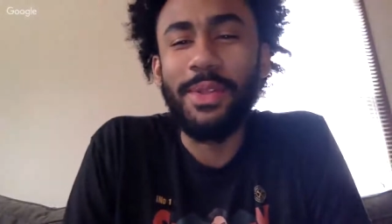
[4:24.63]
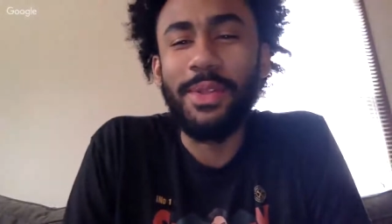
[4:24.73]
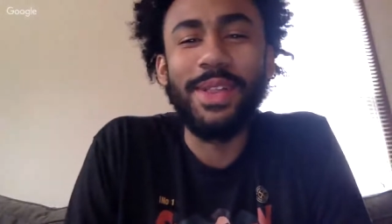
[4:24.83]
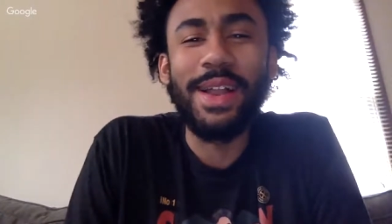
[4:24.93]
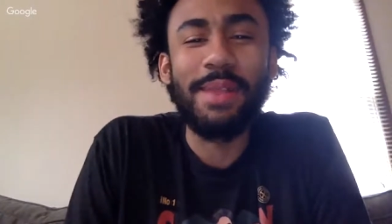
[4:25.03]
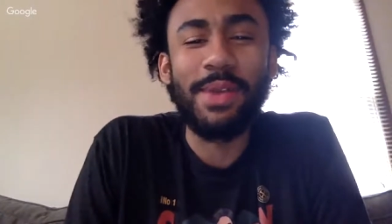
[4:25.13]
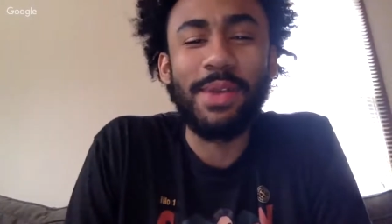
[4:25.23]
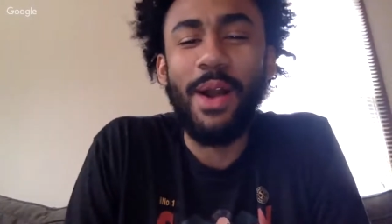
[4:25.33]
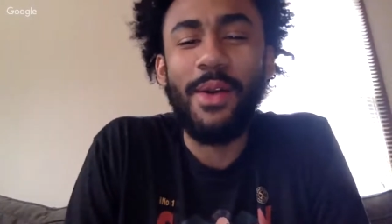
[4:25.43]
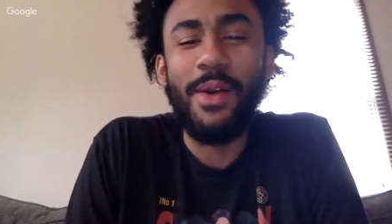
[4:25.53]
You let him
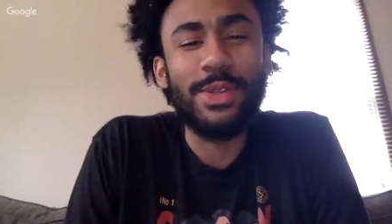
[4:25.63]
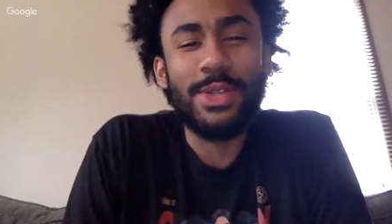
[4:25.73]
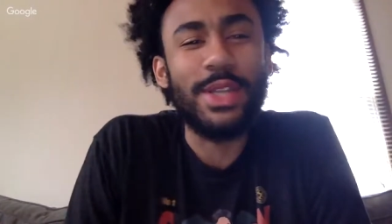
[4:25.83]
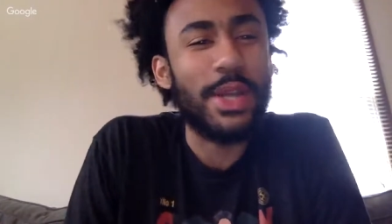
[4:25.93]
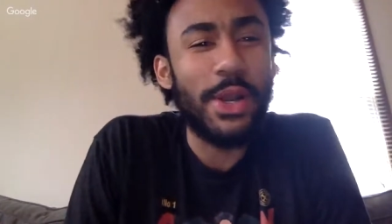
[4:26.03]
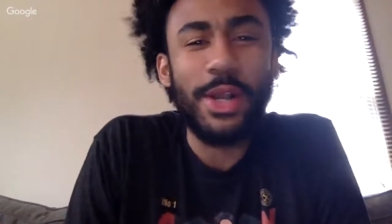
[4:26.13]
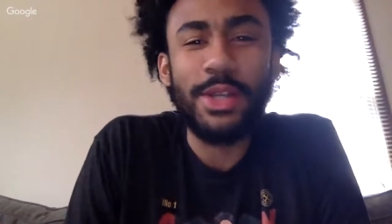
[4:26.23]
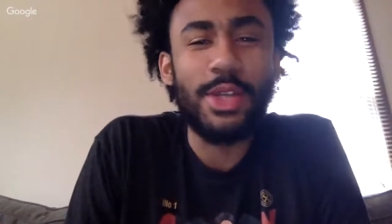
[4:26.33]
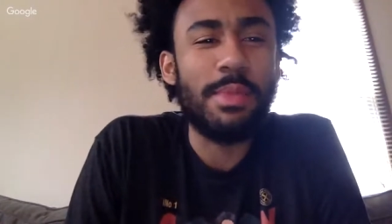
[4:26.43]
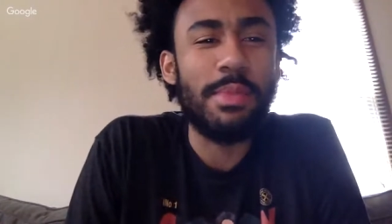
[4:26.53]
go, and you just
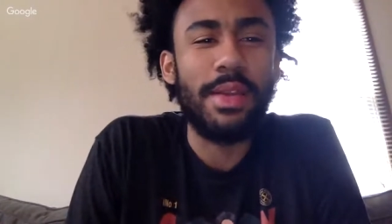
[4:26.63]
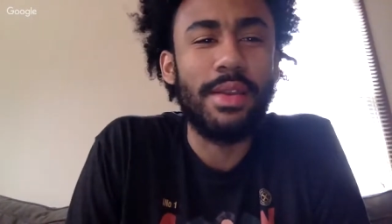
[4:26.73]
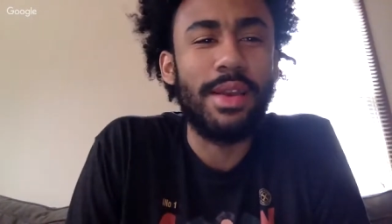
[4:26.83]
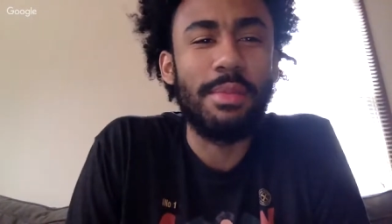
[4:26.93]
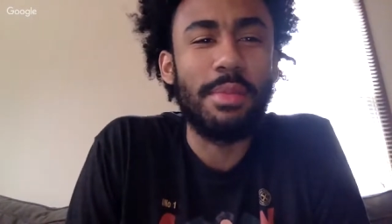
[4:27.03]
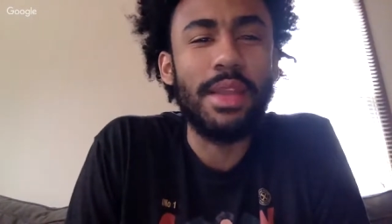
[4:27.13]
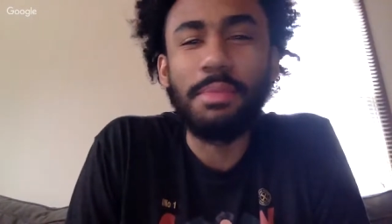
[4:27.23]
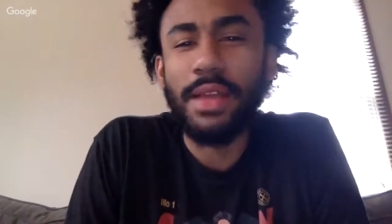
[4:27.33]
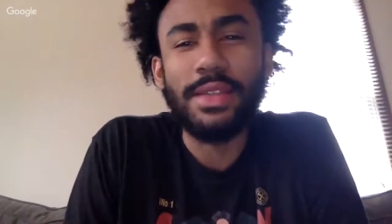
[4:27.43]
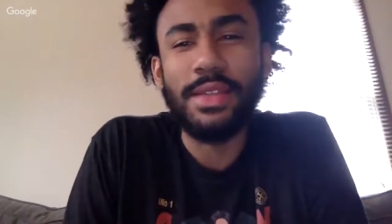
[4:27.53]
encourage him and be the
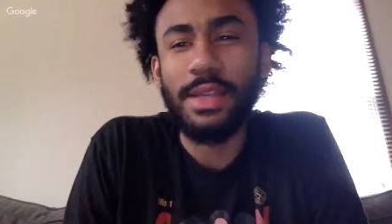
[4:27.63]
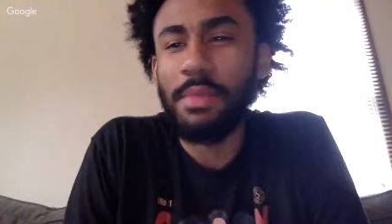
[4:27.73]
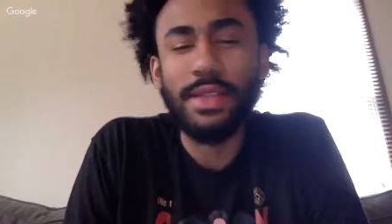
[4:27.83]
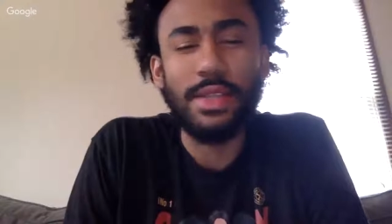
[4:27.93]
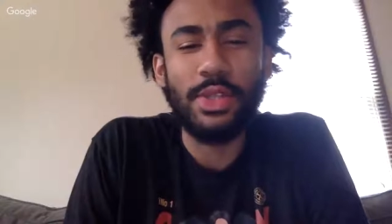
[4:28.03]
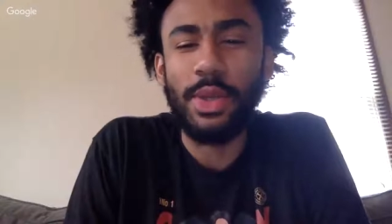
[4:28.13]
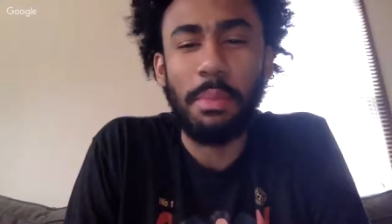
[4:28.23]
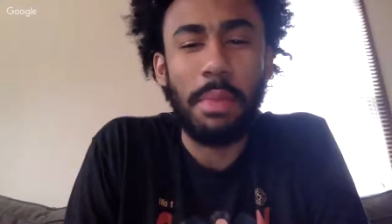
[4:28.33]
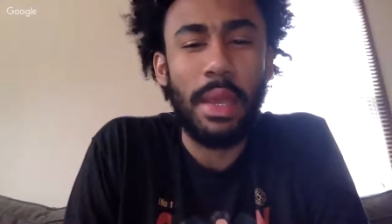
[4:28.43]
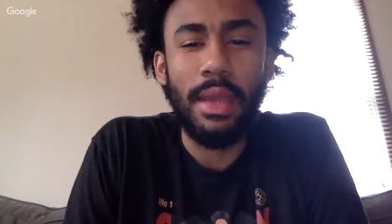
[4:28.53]
best teammates that you
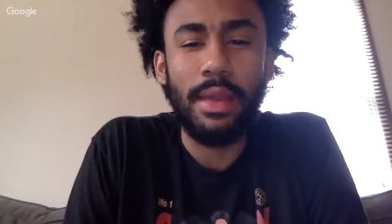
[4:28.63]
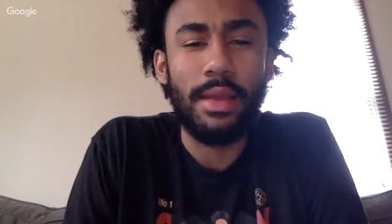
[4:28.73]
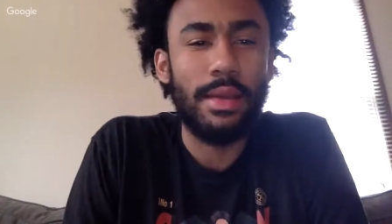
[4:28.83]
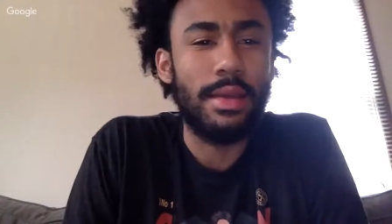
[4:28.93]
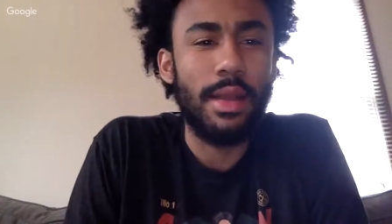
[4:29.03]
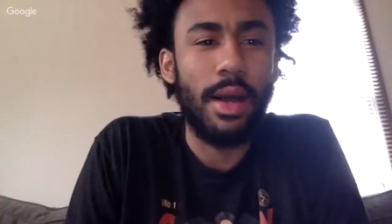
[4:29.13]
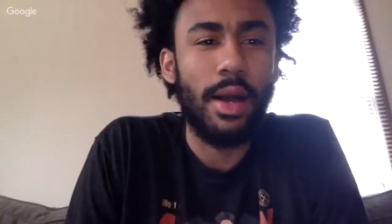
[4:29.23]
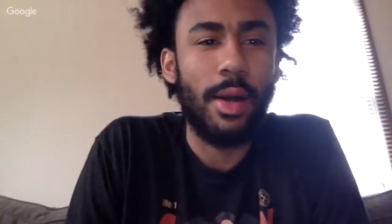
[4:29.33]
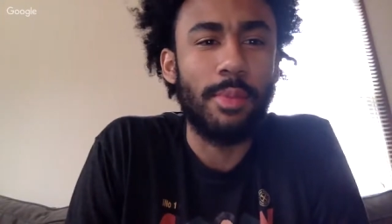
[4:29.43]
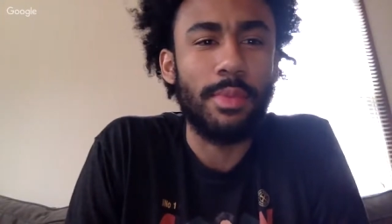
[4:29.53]
can be, and
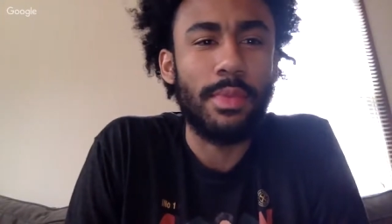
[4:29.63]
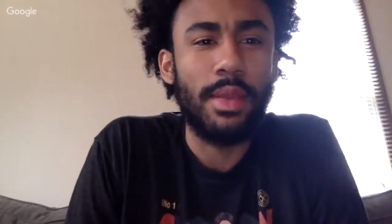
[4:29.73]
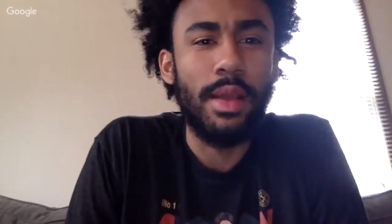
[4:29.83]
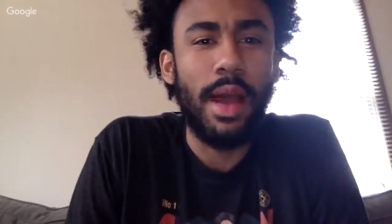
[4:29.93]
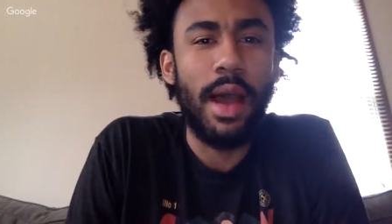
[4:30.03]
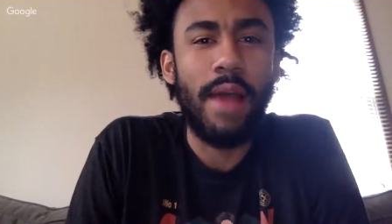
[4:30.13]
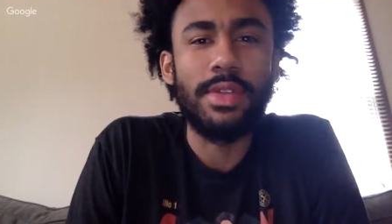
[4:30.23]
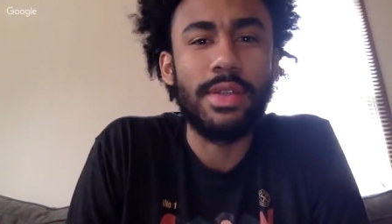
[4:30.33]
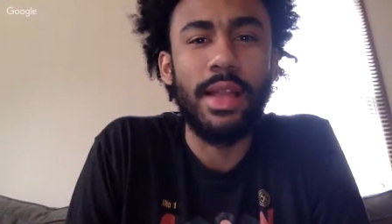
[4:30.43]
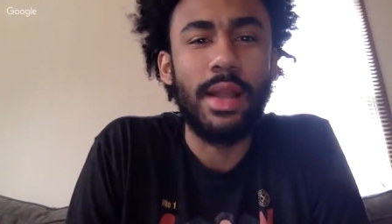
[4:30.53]

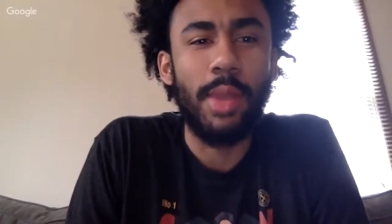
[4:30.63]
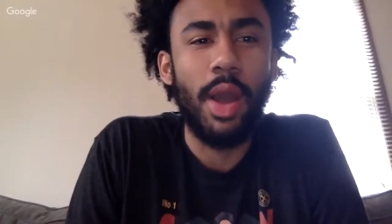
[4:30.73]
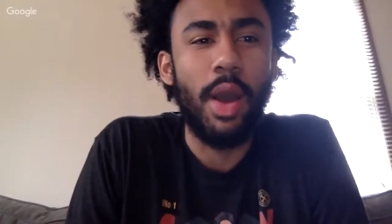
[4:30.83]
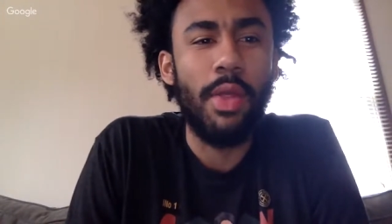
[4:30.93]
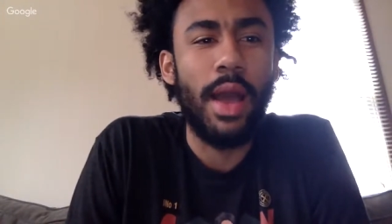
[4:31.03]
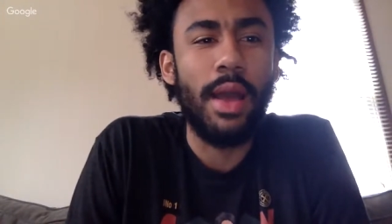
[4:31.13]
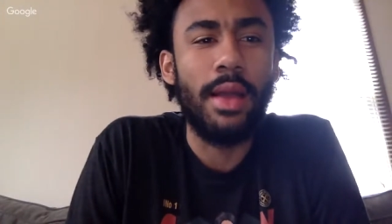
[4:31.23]
obviously let him know that